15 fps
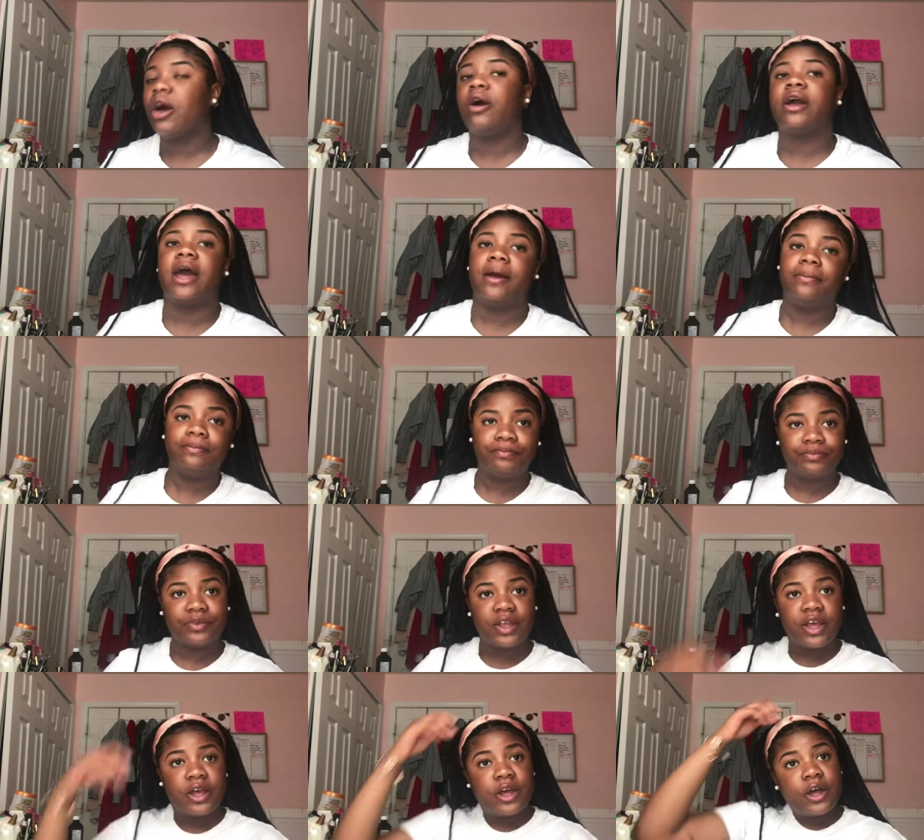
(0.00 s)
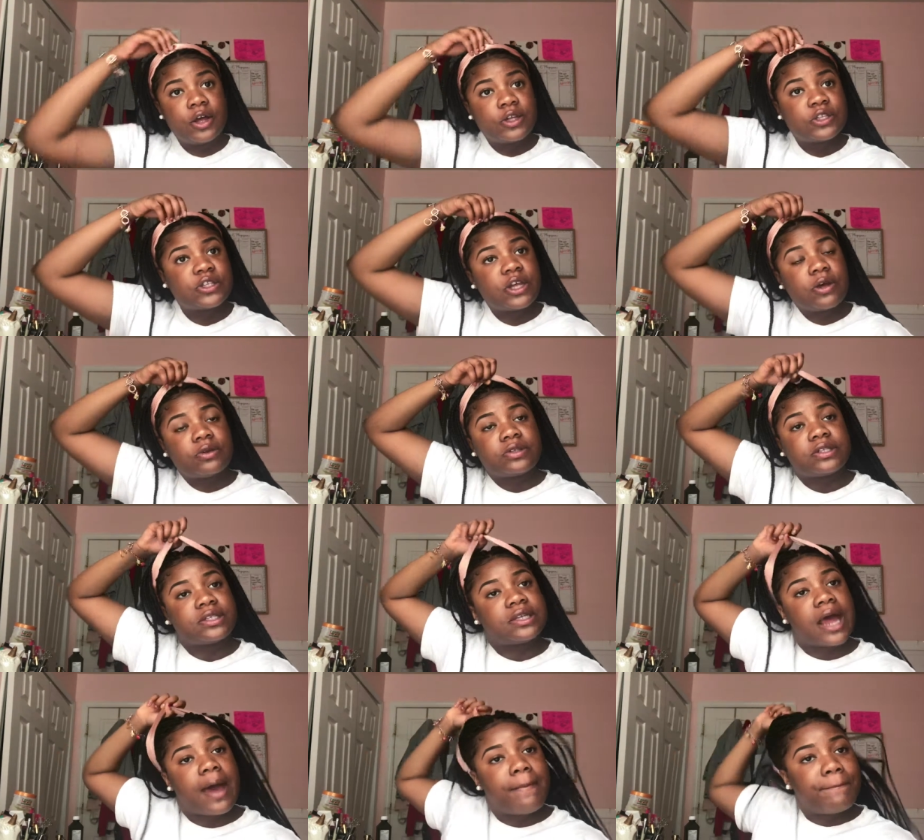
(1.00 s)
Okay, so
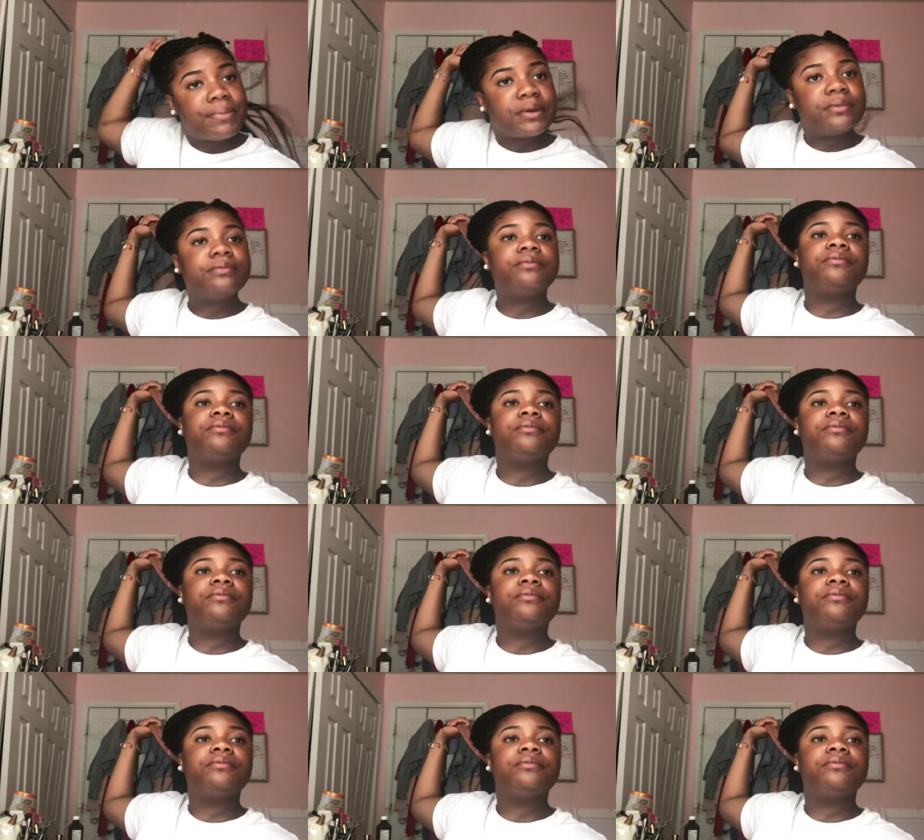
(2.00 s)
step